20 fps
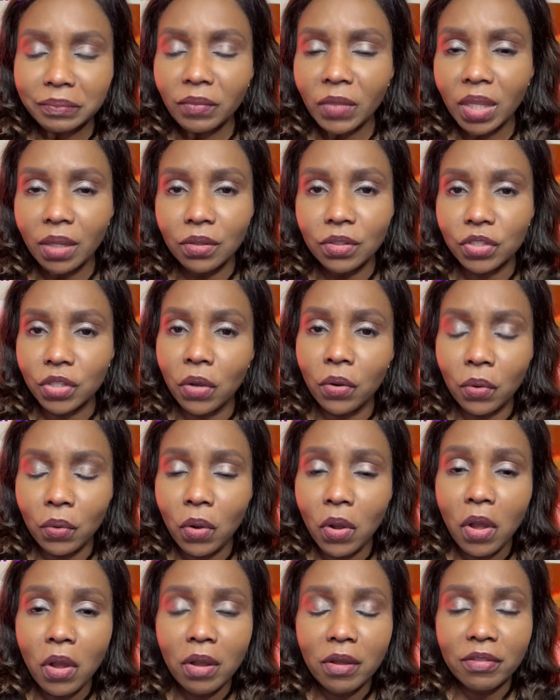So
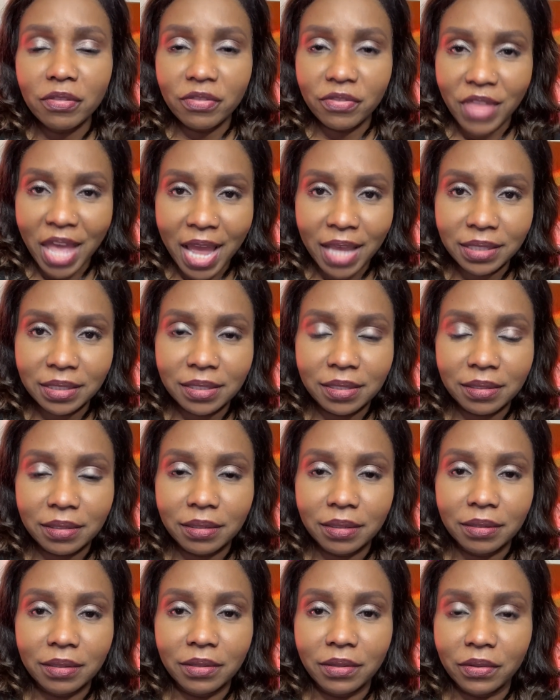that's
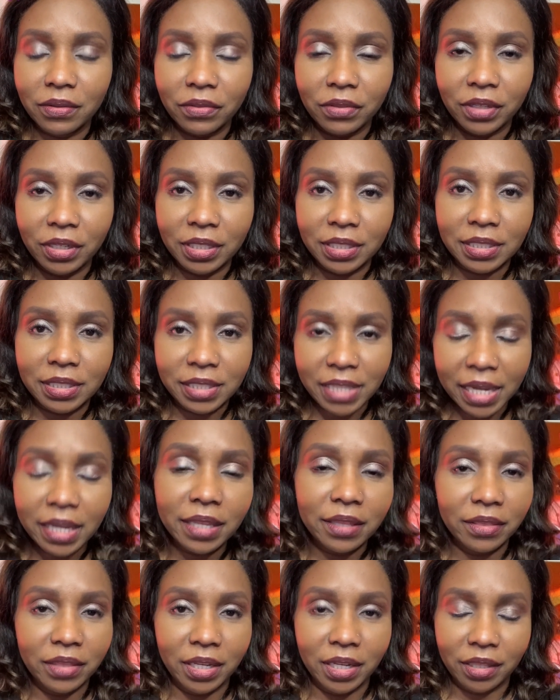the second
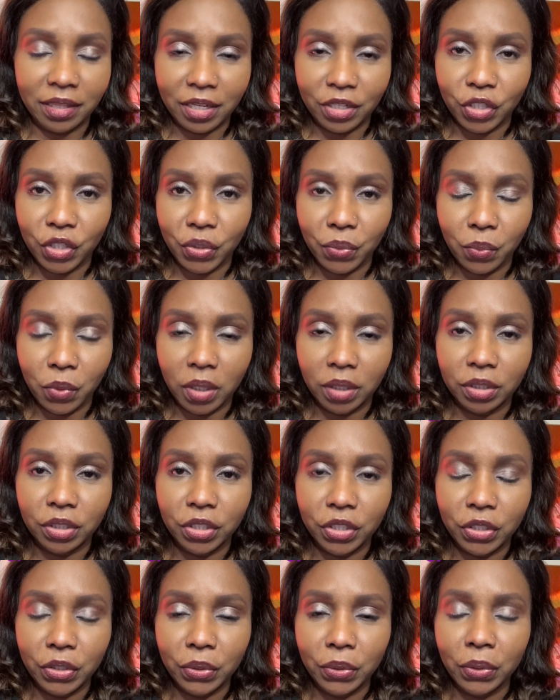thing that you want to
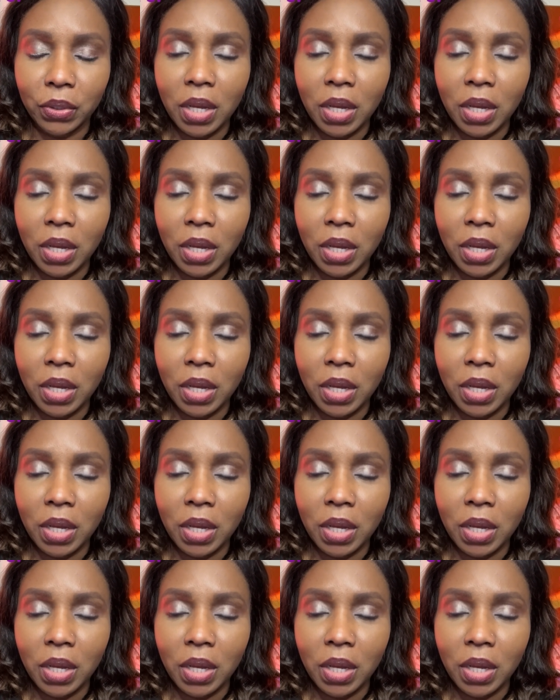do.